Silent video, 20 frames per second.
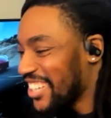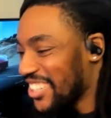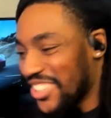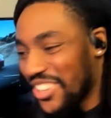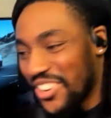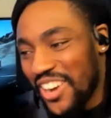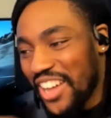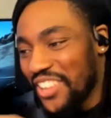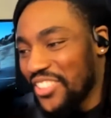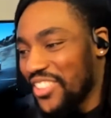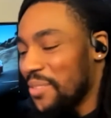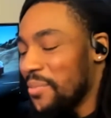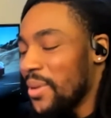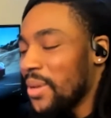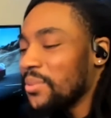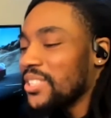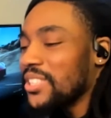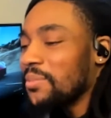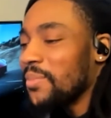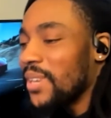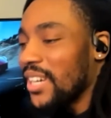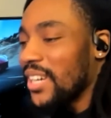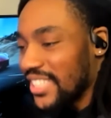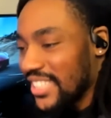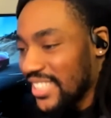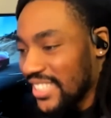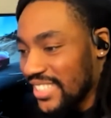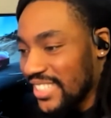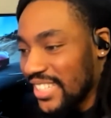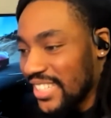Go out there, make me some money.
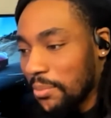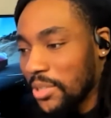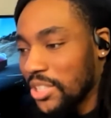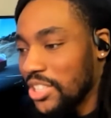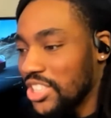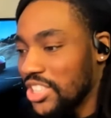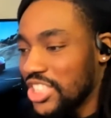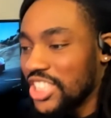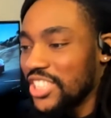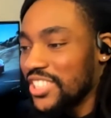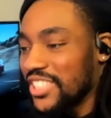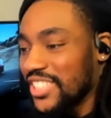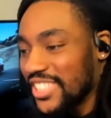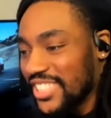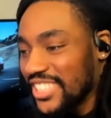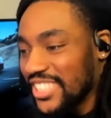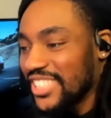I'm gonna chill.